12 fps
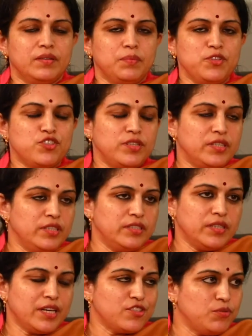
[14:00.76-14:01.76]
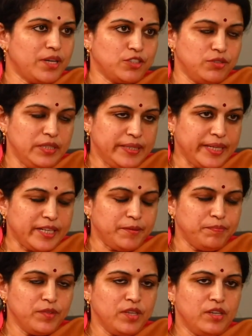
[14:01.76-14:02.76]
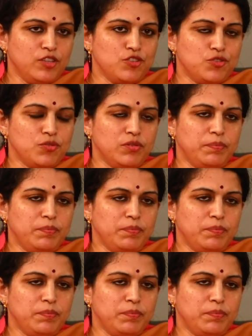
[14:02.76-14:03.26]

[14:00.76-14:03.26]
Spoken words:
which the teacher has to actually take up. So